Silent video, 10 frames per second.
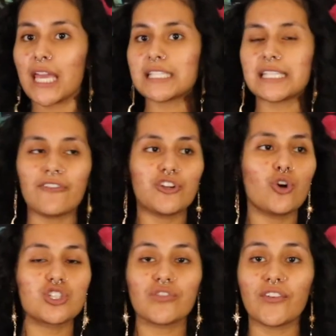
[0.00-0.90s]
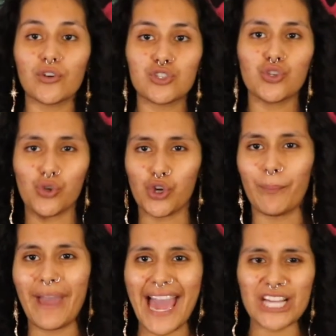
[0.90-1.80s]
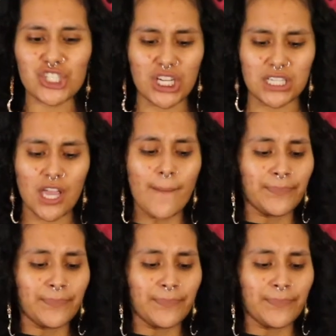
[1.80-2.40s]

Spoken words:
It's definitely going to reveal to you your passions,